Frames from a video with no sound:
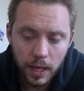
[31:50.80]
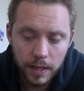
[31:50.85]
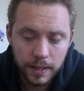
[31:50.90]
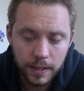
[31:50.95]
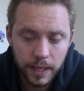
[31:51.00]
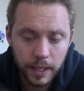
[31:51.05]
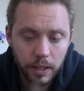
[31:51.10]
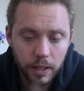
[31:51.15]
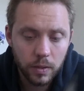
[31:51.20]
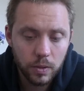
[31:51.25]

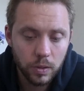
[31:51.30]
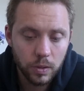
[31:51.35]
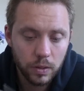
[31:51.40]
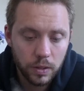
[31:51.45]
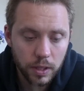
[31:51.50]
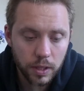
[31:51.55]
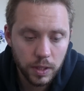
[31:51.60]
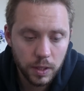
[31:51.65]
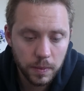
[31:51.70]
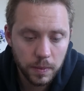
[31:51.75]
And then it goes on
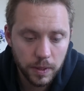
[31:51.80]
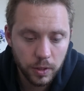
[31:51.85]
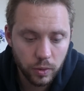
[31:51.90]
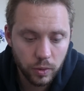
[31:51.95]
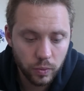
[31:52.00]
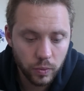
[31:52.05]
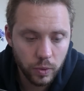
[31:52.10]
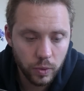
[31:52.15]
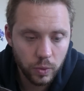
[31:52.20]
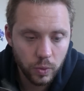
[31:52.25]
to the
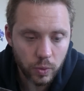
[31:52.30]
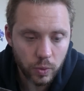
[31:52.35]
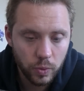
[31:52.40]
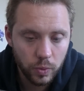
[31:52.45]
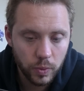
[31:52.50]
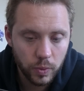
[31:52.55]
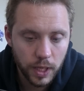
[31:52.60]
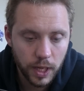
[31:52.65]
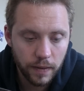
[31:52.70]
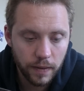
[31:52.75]
special
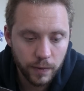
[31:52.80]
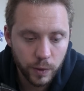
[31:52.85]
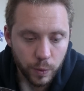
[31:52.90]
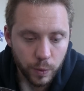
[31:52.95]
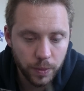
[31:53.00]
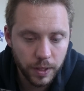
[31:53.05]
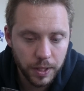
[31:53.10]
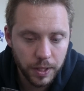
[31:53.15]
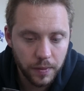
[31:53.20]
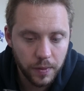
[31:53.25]
rules that I've
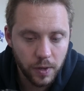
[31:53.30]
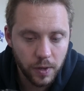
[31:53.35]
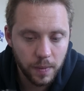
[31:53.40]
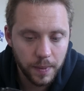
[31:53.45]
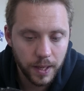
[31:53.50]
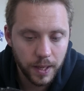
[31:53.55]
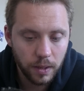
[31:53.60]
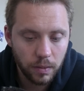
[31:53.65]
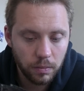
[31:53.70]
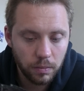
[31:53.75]
just been going on
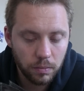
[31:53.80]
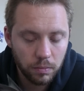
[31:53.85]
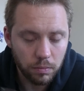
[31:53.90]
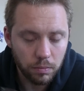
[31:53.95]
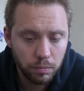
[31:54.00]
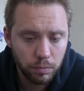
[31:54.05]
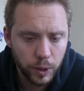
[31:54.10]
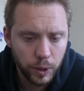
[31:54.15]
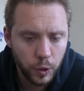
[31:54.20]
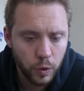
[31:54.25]
about,
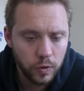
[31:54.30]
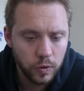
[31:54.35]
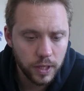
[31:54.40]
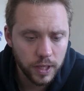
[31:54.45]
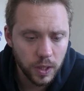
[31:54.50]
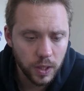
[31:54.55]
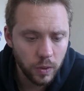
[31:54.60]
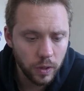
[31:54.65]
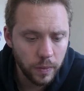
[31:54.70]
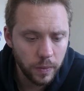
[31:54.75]
because
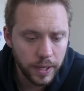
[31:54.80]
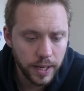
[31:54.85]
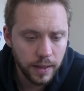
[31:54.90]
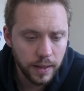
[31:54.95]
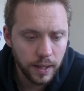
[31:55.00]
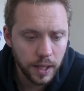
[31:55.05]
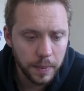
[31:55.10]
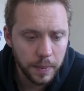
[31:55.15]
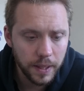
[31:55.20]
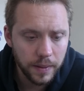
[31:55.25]
I don't know
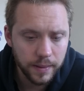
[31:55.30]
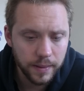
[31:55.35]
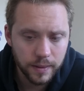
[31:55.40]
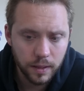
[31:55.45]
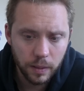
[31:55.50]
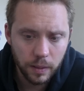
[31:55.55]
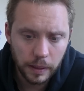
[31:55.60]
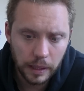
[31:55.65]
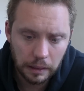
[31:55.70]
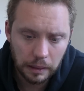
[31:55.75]
anything about this
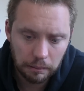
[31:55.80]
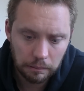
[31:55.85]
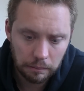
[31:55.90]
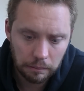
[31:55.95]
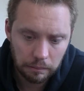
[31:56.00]
army.